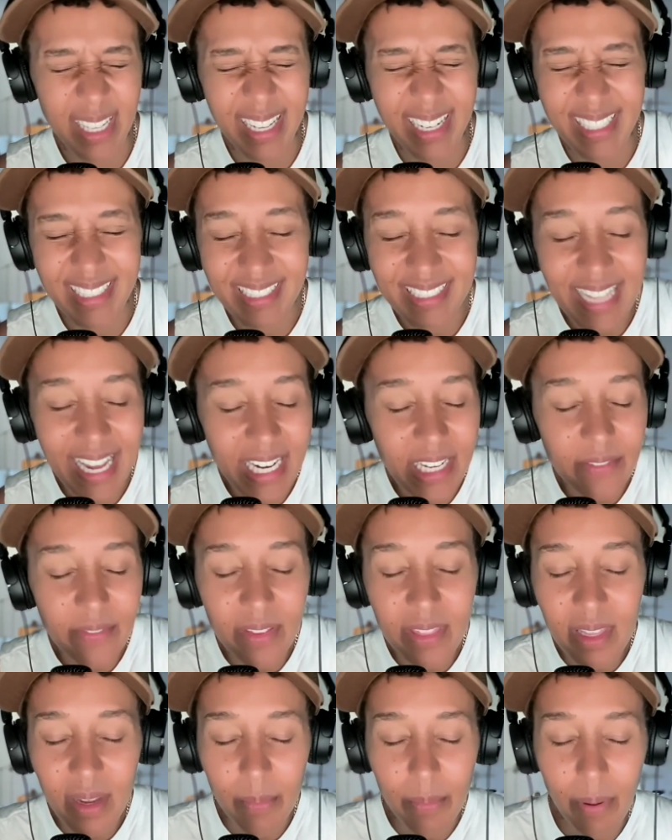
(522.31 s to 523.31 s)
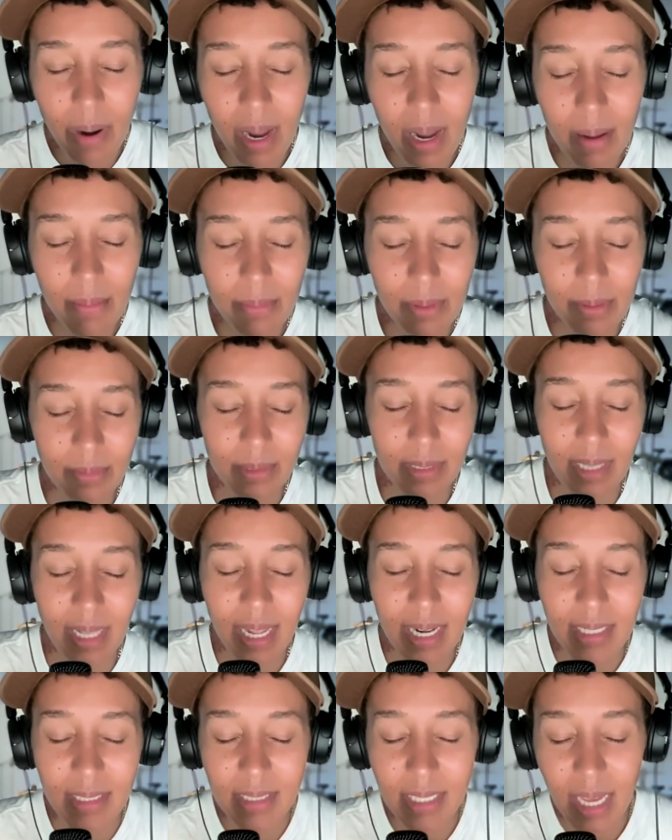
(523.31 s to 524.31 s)
And it's not even their problems a
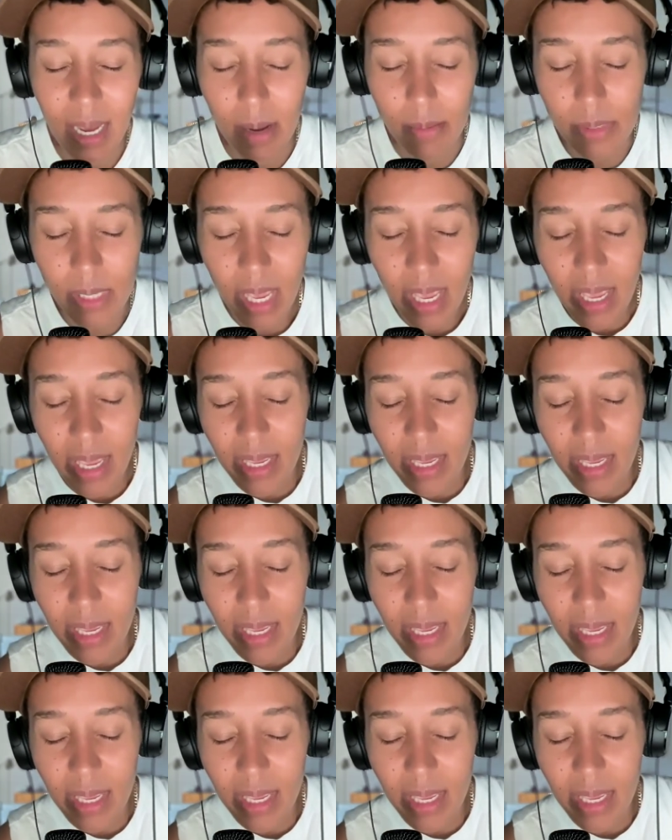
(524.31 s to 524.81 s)
lot of times.